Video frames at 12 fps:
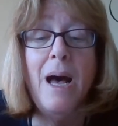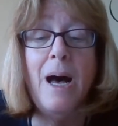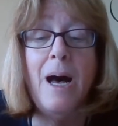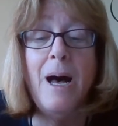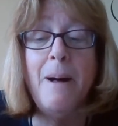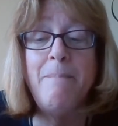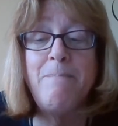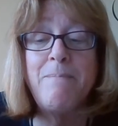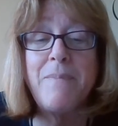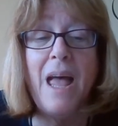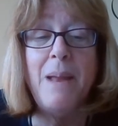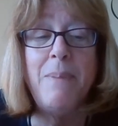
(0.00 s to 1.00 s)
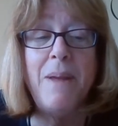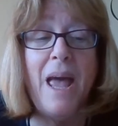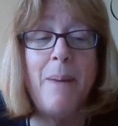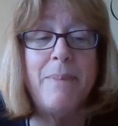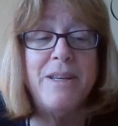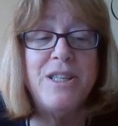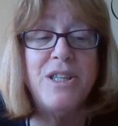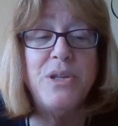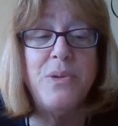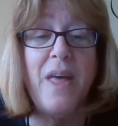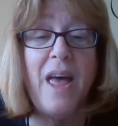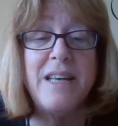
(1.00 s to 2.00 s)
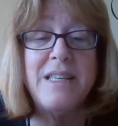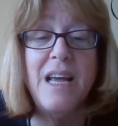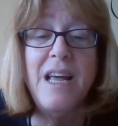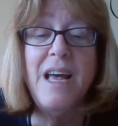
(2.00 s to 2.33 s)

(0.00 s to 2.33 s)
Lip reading: I'd be happy to do that.